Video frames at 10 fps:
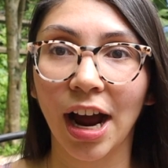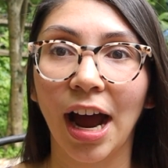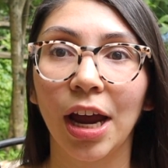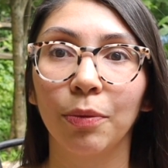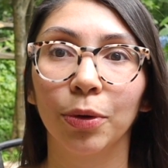
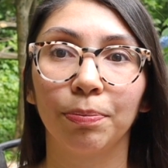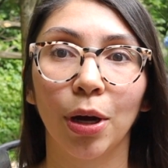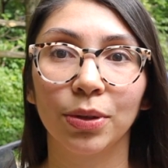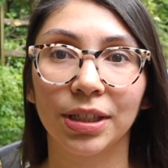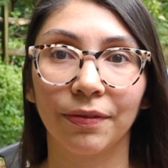I will
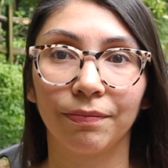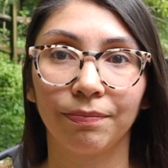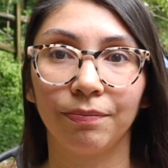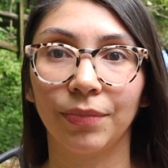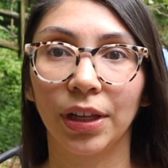post a
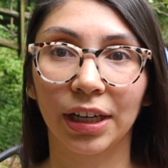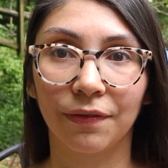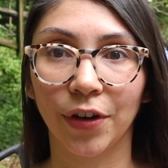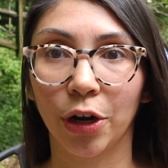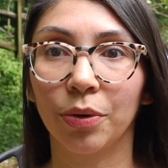
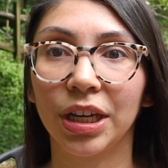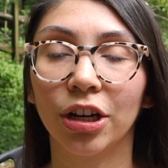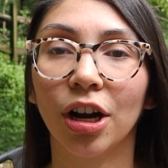photo here